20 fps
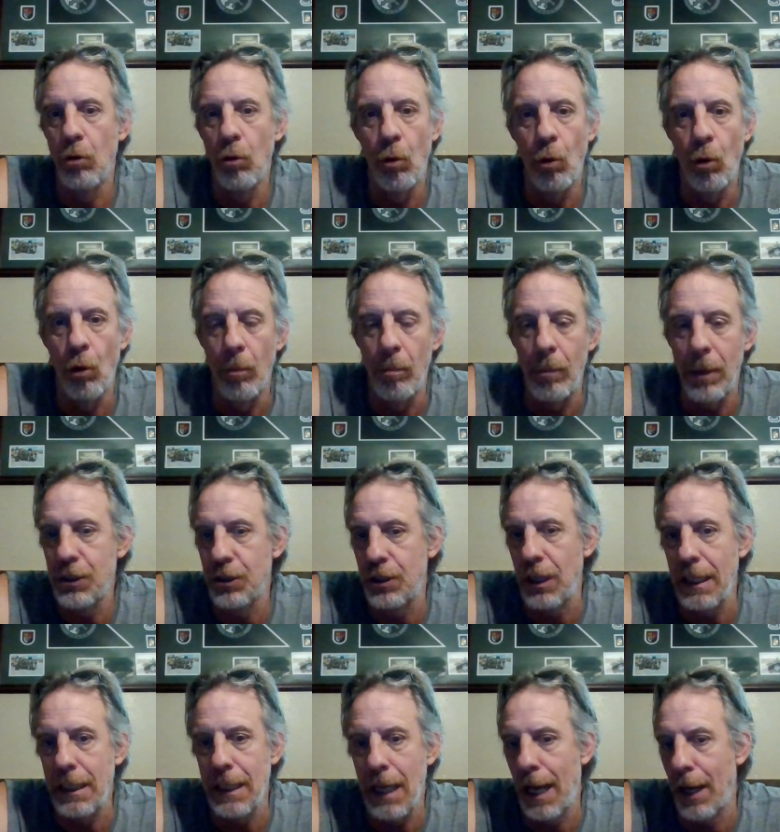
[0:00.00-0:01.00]
or
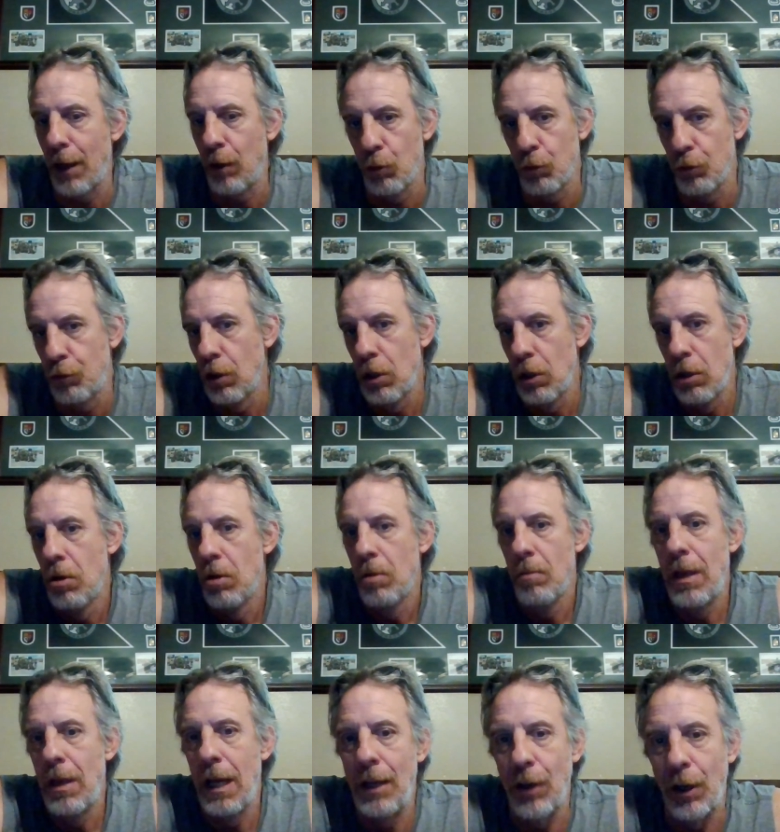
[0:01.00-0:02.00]
Mustang dynos,
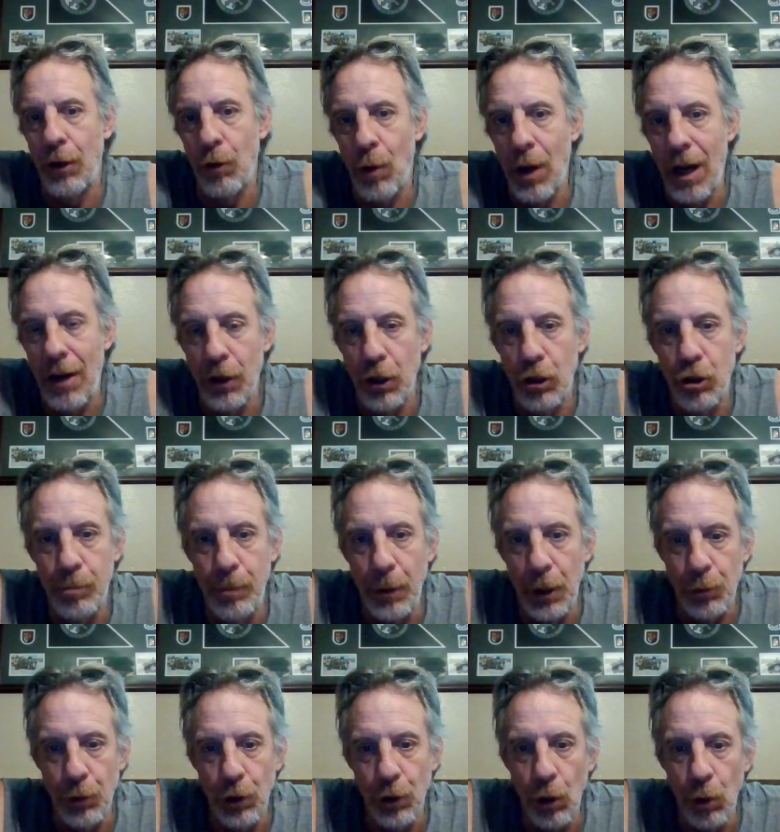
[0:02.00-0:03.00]
as I don't have any
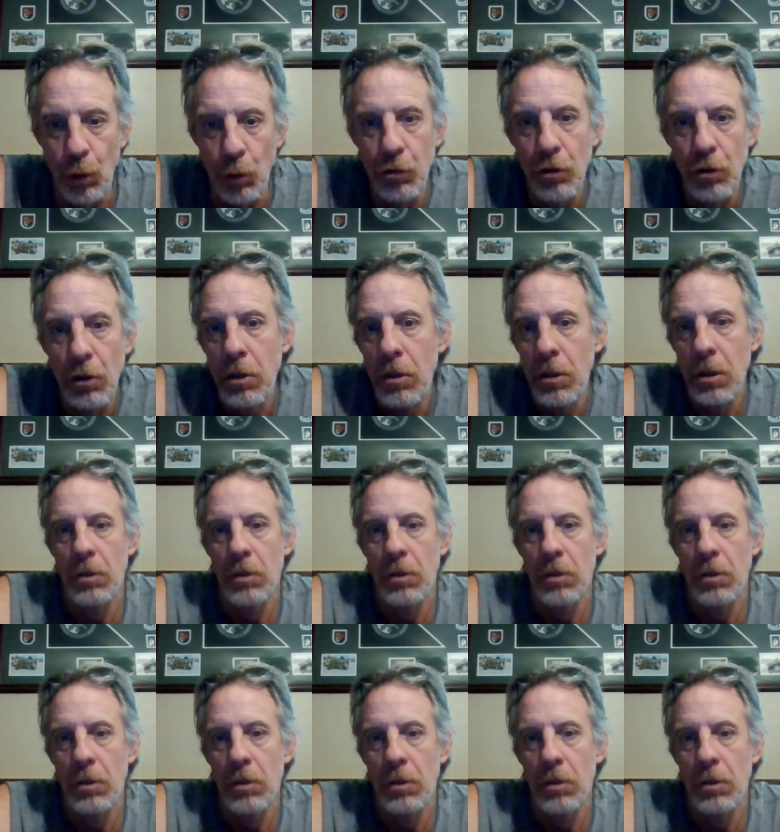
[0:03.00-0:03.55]
experience with those.